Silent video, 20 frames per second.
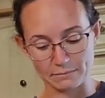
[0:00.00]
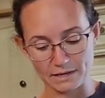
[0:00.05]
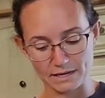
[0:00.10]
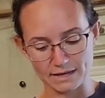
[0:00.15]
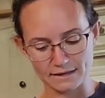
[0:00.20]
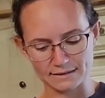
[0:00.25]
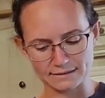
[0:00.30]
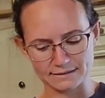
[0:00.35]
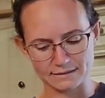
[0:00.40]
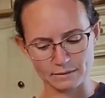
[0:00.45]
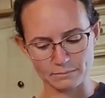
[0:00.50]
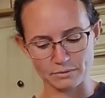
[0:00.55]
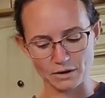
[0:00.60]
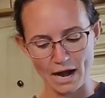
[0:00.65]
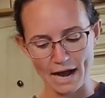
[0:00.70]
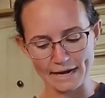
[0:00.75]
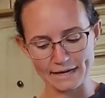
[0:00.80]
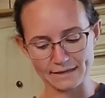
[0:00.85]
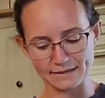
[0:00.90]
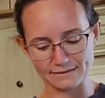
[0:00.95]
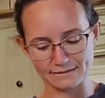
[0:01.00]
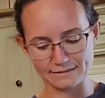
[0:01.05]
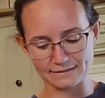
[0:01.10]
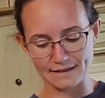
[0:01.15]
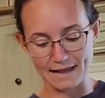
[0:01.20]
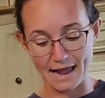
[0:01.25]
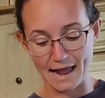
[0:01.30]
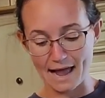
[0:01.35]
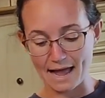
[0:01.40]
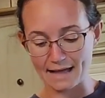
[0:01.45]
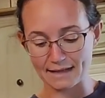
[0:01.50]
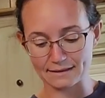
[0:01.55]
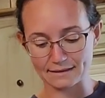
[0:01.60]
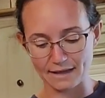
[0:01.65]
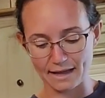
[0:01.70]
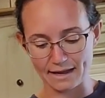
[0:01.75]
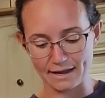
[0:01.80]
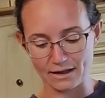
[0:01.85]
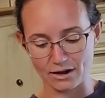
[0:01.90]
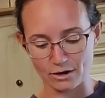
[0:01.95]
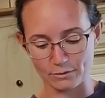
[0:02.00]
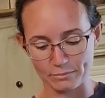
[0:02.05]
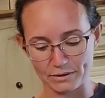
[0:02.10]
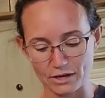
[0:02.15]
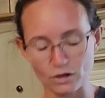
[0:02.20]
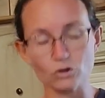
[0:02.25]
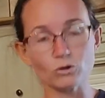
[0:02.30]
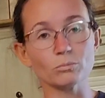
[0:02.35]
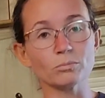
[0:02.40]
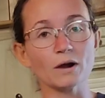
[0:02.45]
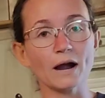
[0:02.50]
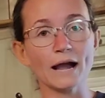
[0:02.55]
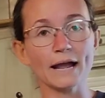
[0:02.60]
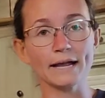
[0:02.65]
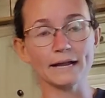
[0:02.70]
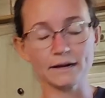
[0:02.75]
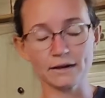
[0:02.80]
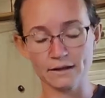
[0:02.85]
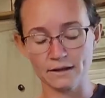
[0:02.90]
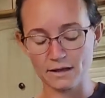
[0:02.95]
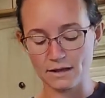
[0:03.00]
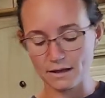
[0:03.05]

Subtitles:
because the brine is not like our pickle brine,